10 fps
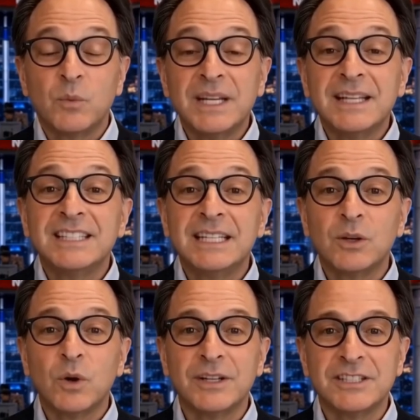We
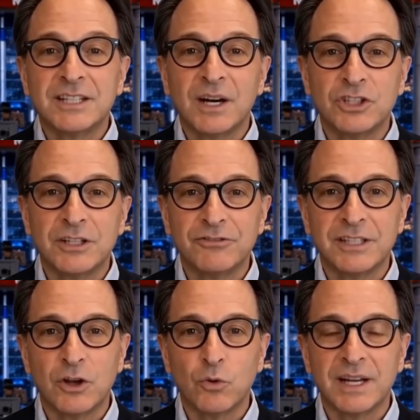continue our discussion of the
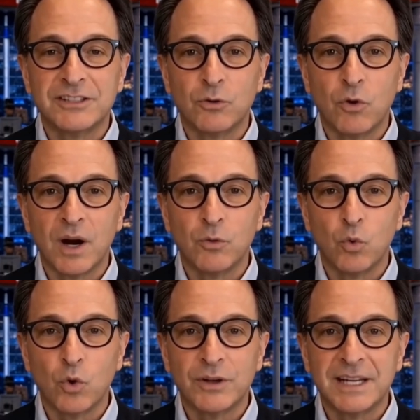US-Iran
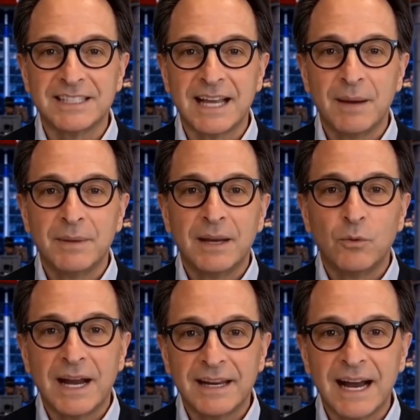war that is happening
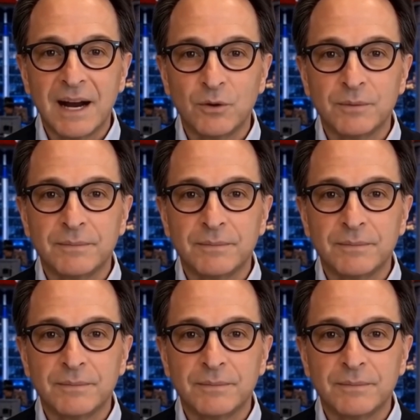right now.